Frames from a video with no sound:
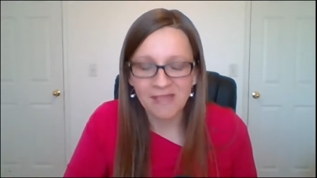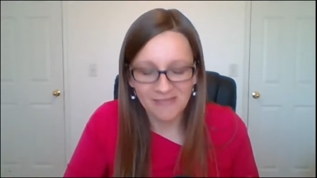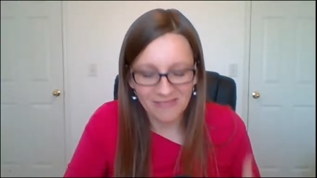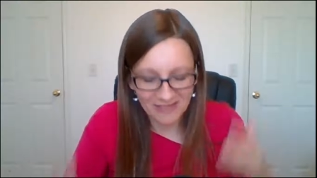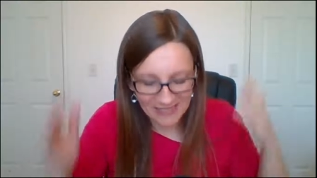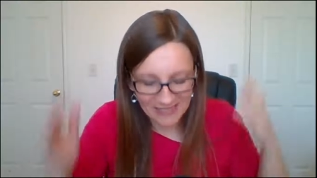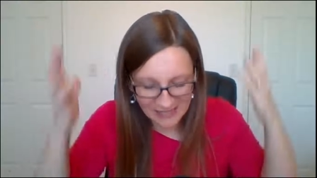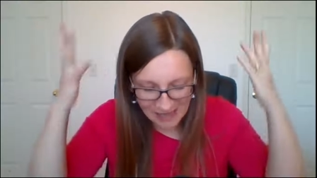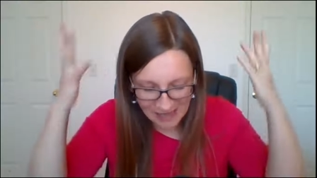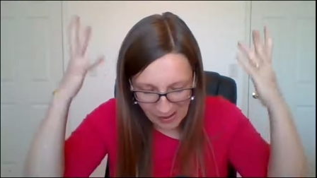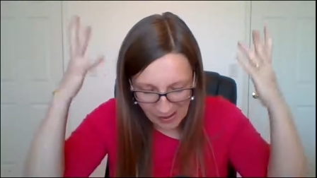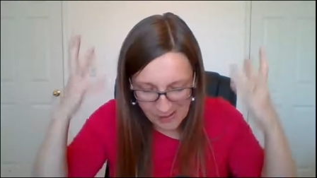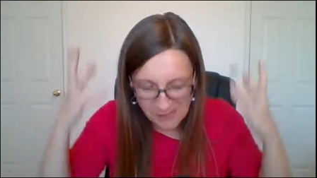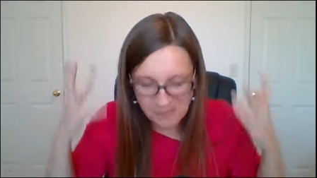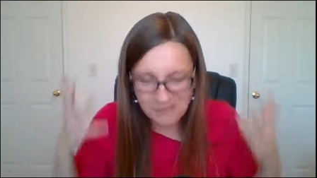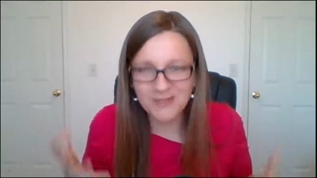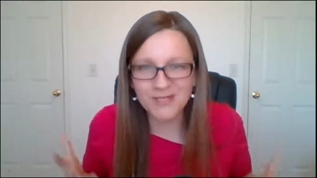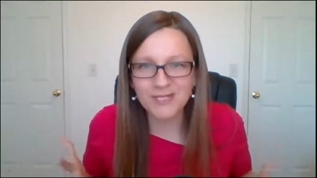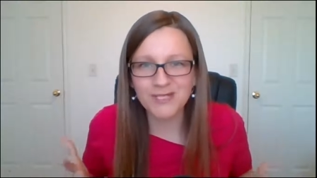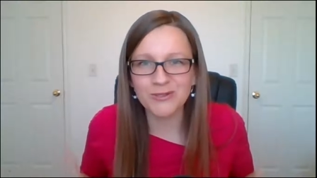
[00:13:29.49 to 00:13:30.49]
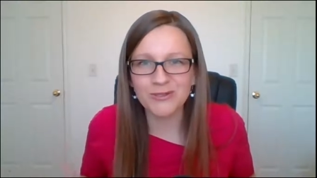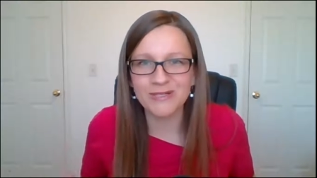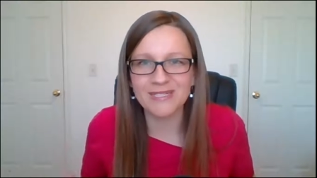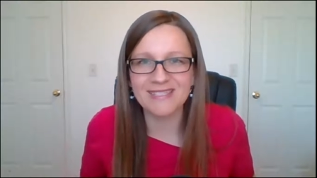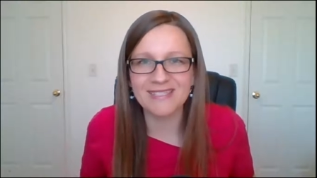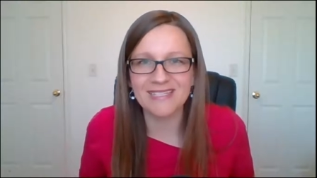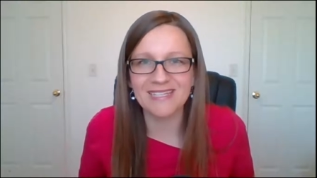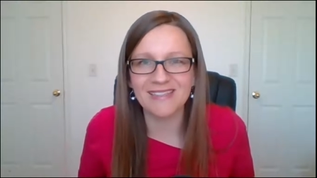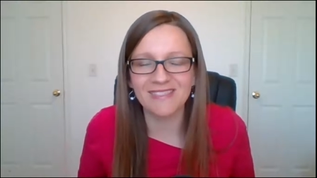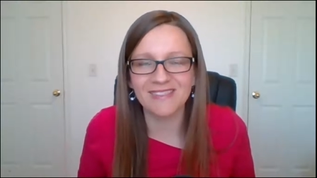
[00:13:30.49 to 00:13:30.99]
that he comes to
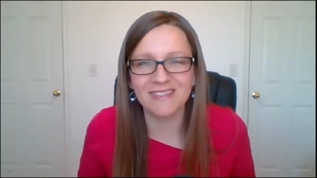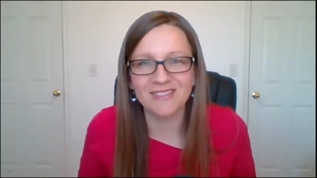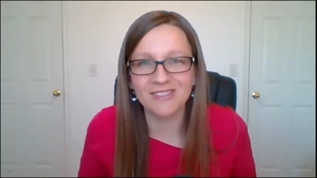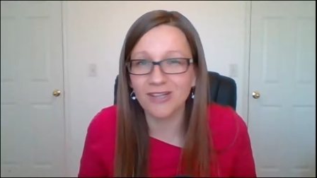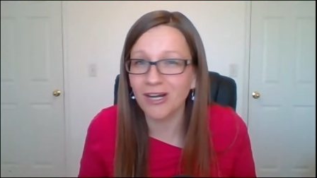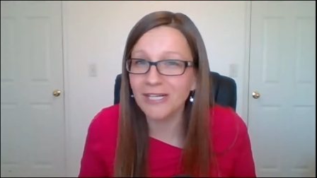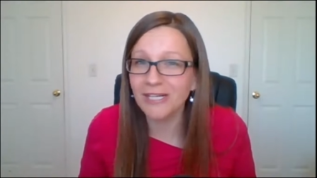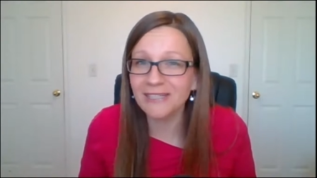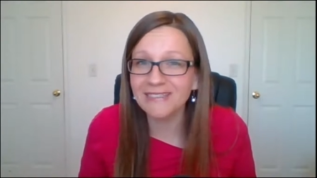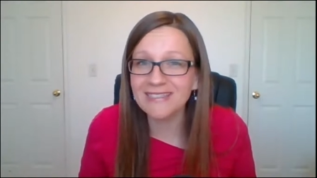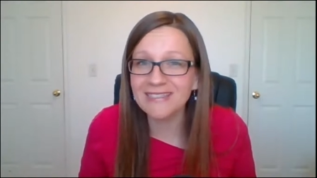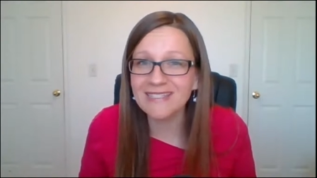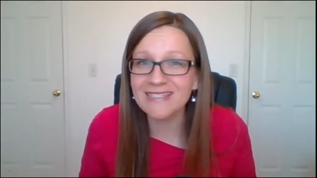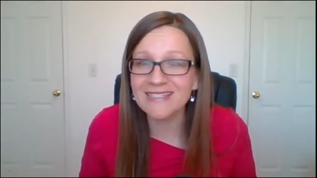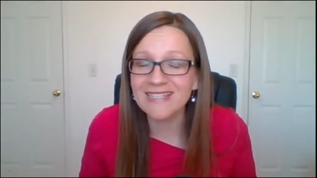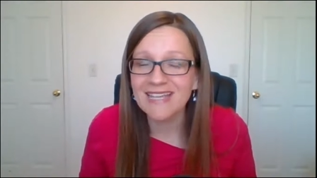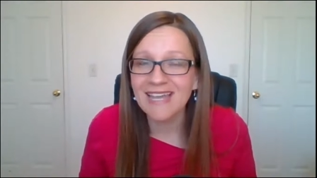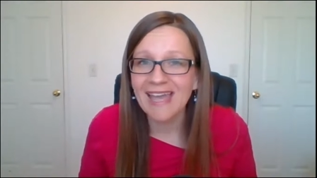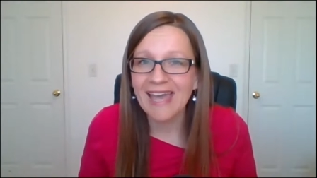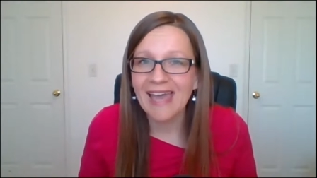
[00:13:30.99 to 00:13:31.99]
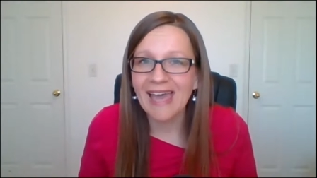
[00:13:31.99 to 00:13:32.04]
us in the darkness,